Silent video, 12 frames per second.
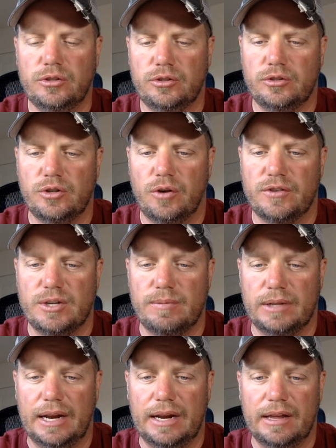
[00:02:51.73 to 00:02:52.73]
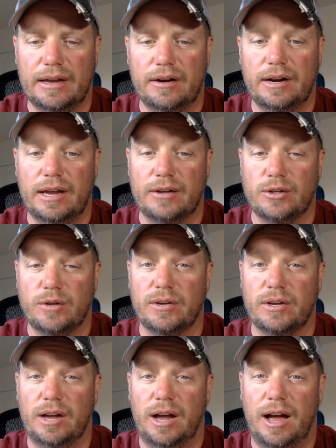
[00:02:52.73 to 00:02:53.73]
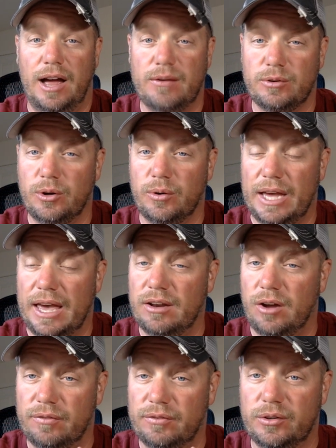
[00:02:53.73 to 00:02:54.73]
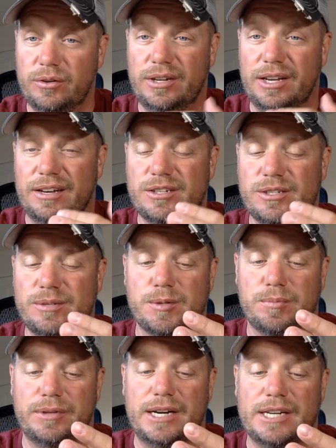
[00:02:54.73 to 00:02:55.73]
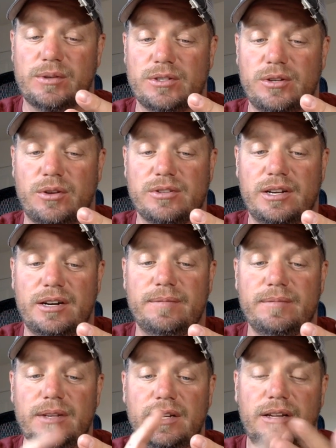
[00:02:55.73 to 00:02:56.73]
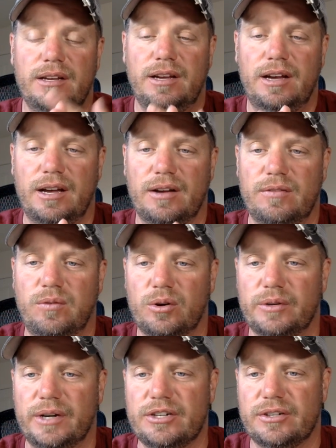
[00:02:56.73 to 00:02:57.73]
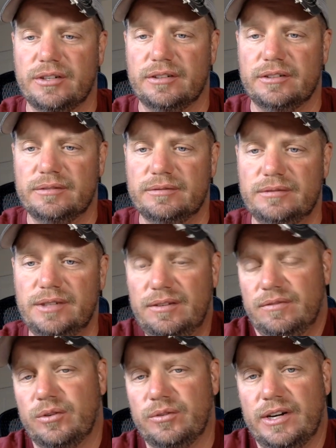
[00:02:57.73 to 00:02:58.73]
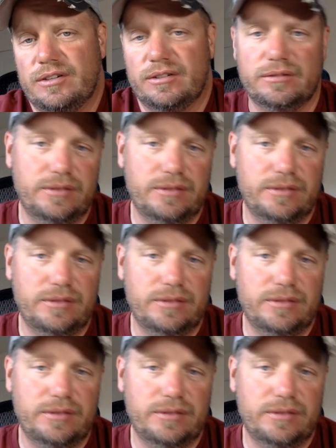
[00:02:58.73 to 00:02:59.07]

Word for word: Drove the Jeep Gladiator and drove it on-road and off-road, and there's some surprising results there. Ford Ranger, Ford Ranger.